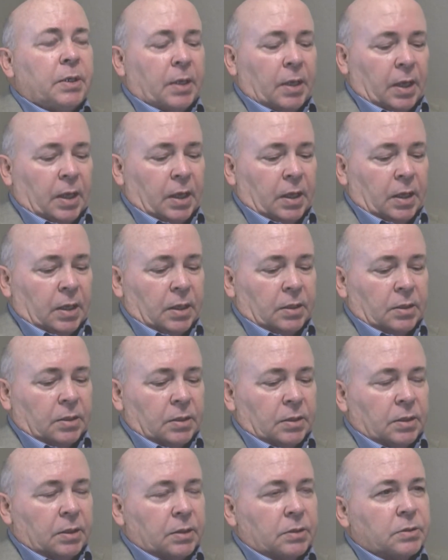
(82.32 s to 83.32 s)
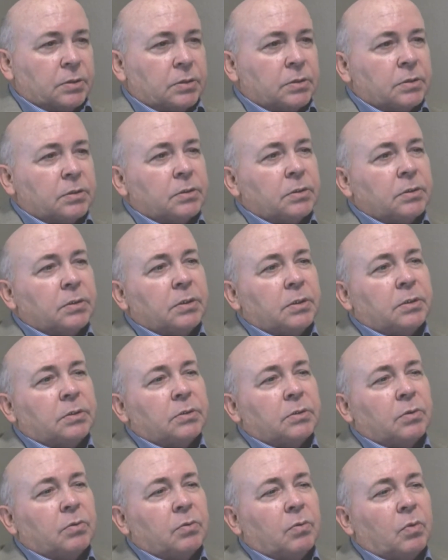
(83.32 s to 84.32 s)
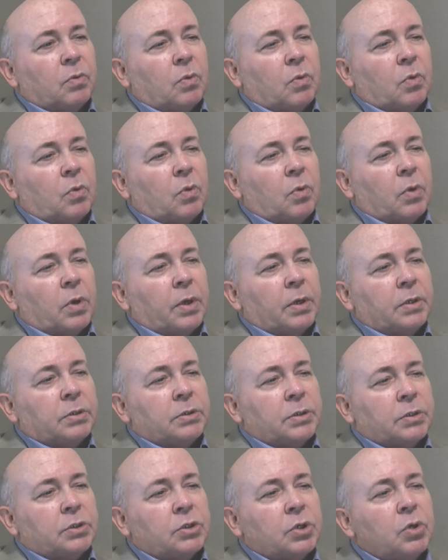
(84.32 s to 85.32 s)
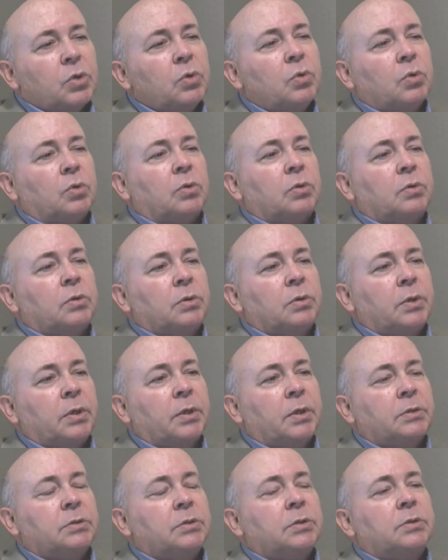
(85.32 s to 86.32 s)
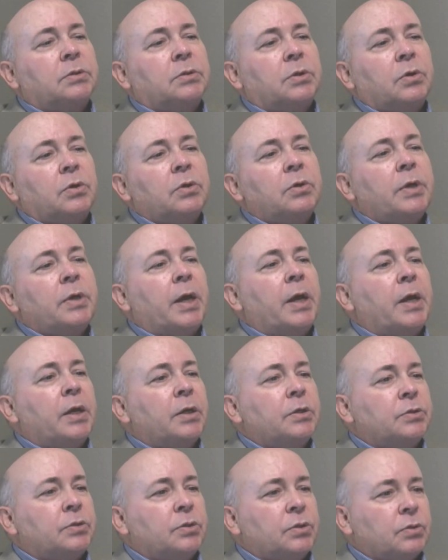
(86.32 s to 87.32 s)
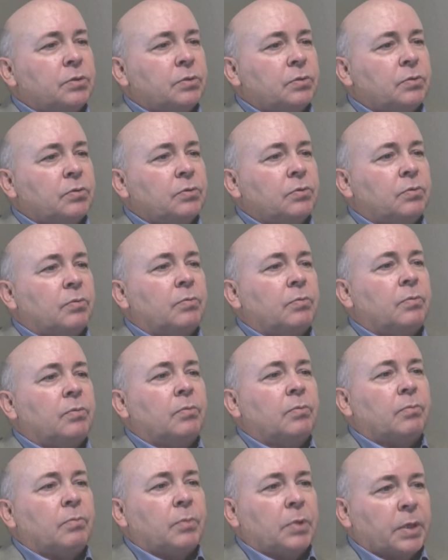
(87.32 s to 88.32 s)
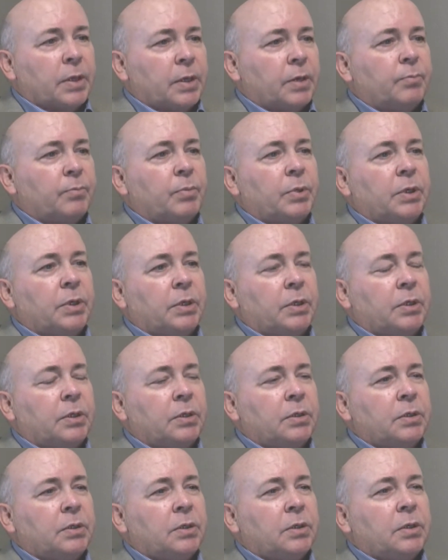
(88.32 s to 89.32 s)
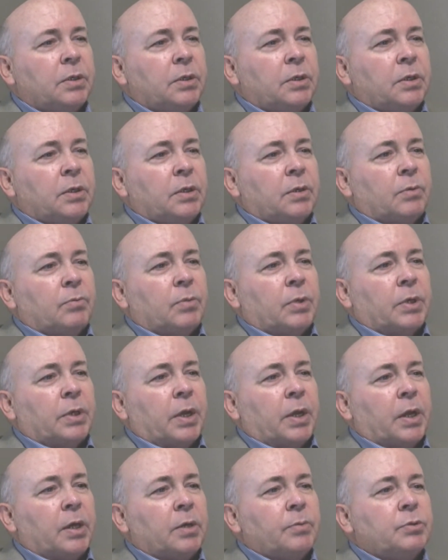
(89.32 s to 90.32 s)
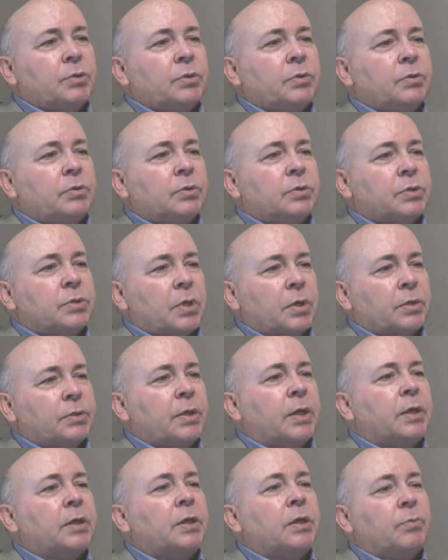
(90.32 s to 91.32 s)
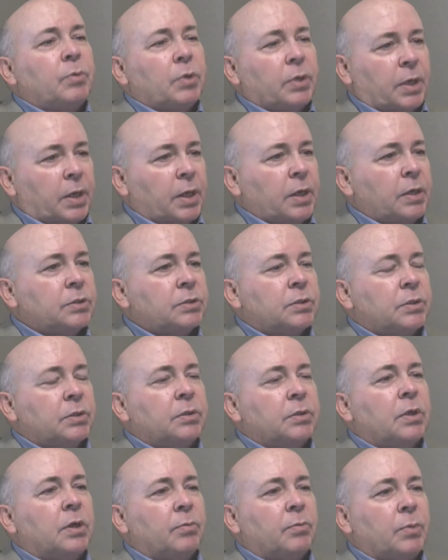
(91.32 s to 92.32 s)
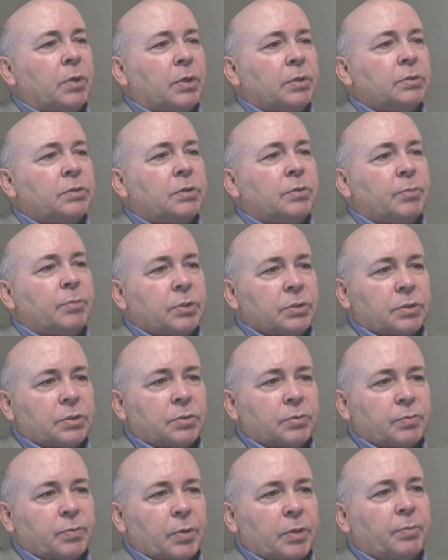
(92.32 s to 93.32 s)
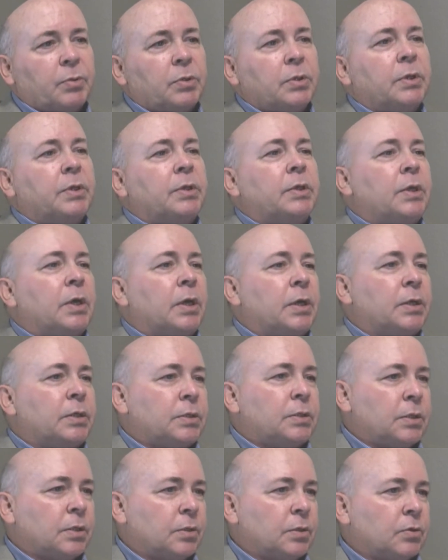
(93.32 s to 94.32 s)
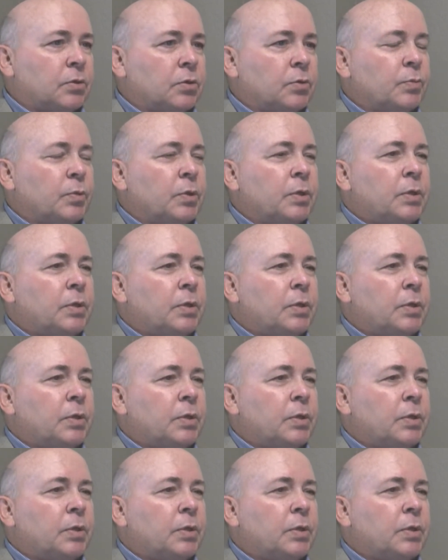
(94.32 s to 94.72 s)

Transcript: And it's a tool. It's as good as you let it be, but it helps you to start that communication amongst the business people and the IT group.